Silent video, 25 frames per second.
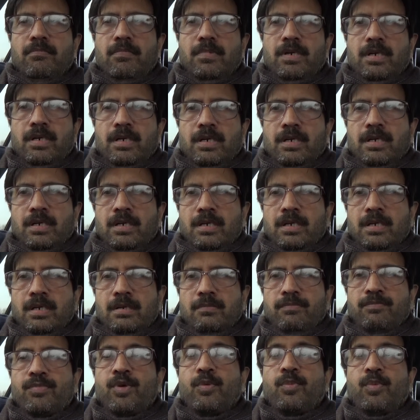uh,
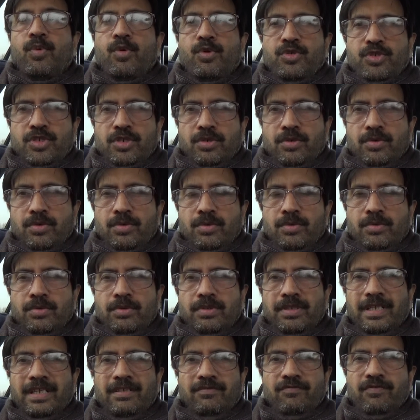proportion you know
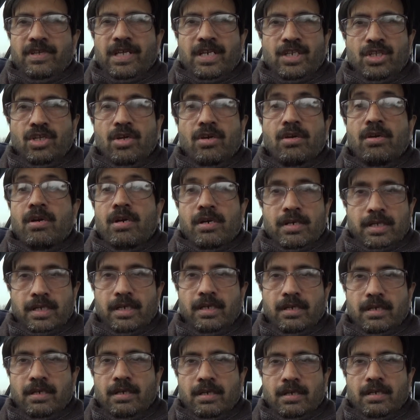they, they, are, they are not
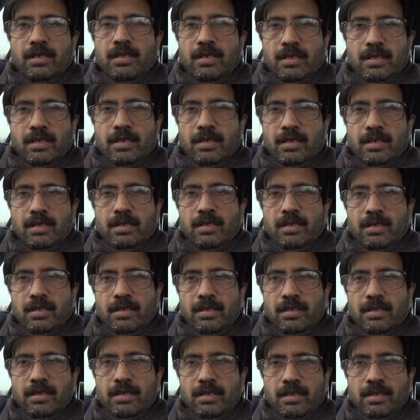in uh,
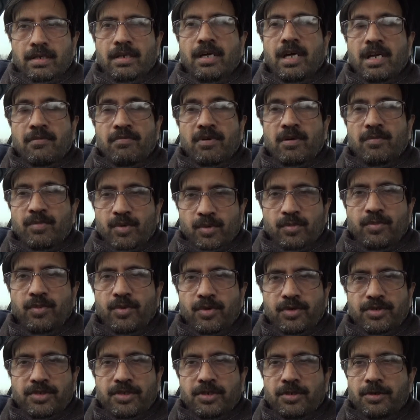normal
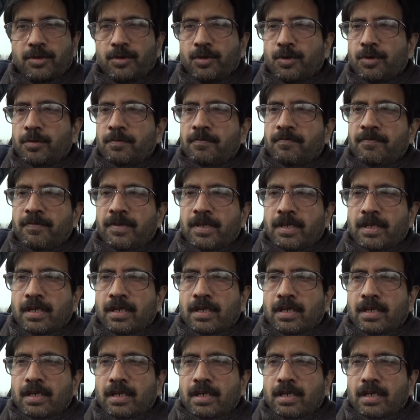proportion you
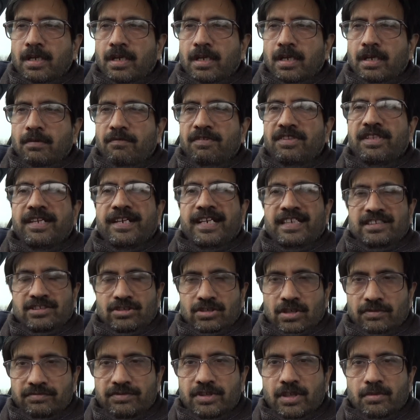know with the
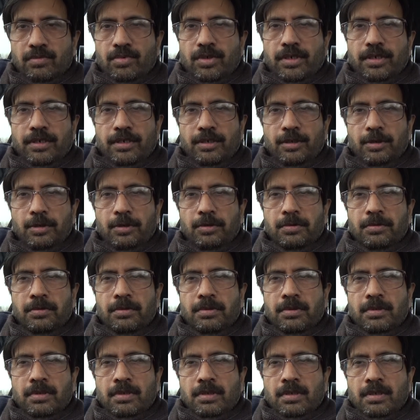rest of their body you know
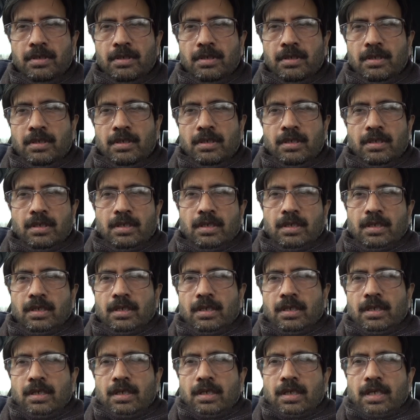
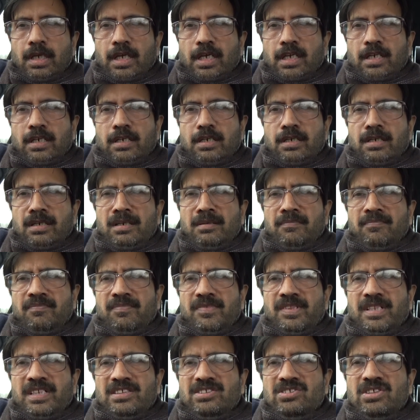and
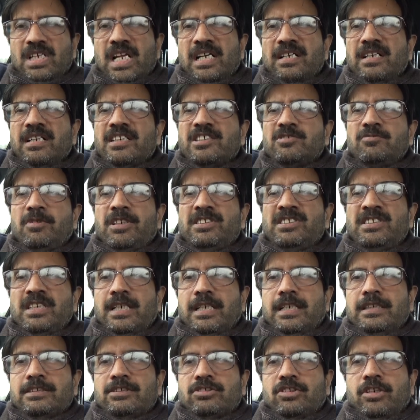the skeletal dysplasia
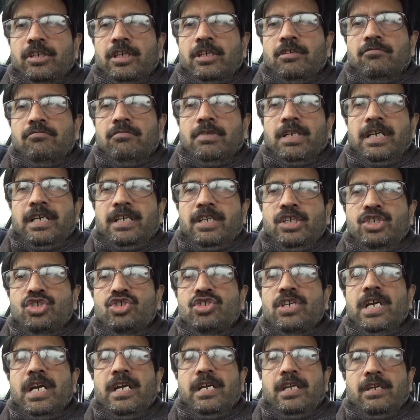is a like
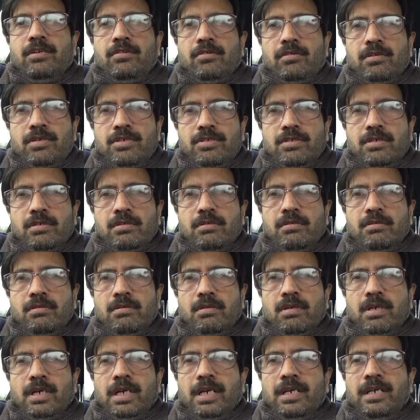genetic condition
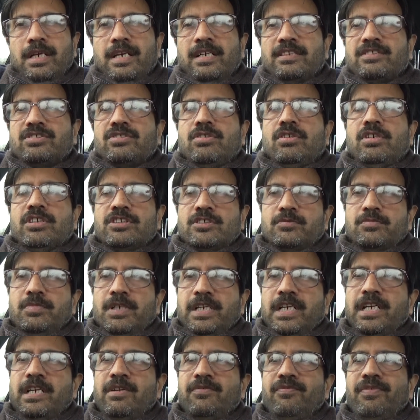and it is caused
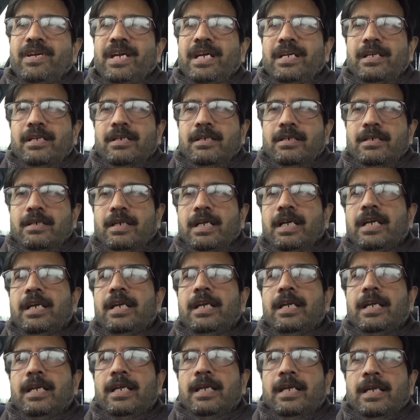by defect
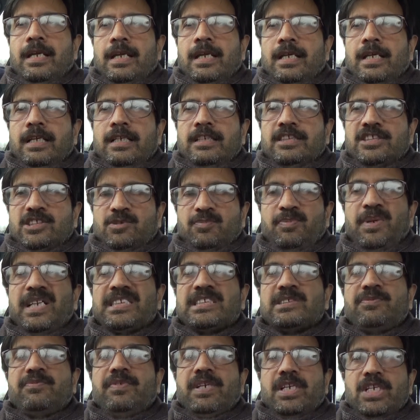in a
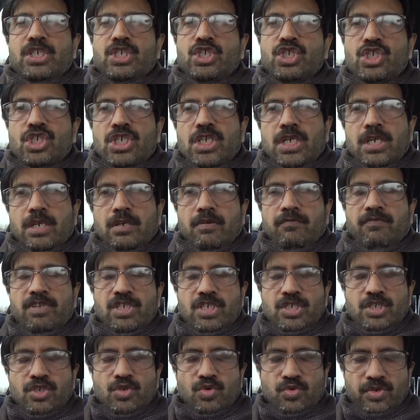specific gene which
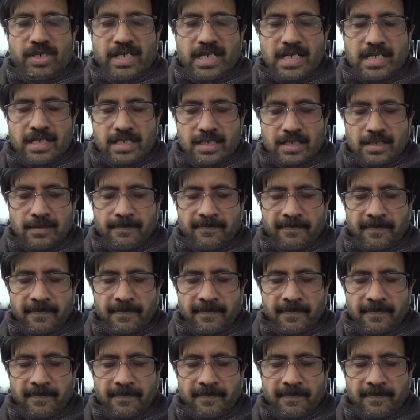is known as